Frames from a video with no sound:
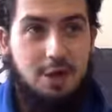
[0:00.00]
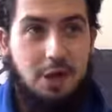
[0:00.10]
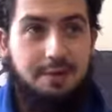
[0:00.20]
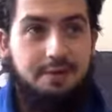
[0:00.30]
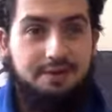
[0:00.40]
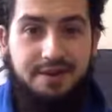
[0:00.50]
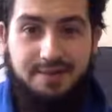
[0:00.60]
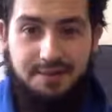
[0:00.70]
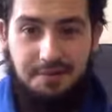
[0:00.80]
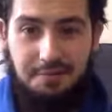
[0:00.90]
I mean, at
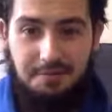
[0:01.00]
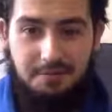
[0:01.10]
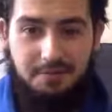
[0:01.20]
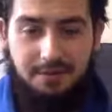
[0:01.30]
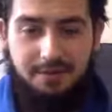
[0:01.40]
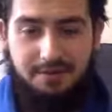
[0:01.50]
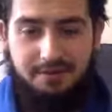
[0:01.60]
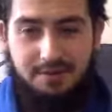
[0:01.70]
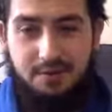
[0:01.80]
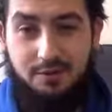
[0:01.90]
first, I think
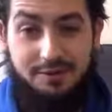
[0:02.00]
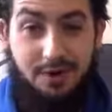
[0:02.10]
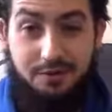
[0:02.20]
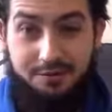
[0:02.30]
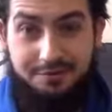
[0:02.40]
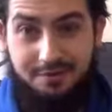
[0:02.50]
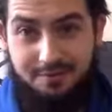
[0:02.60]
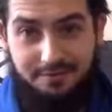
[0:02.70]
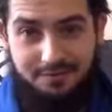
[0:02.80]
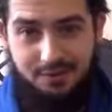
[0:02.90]
talking to other revert
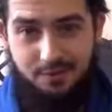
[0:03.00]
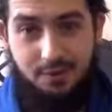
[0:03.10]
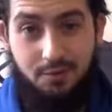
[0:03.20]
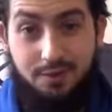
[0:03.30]
brothers as well,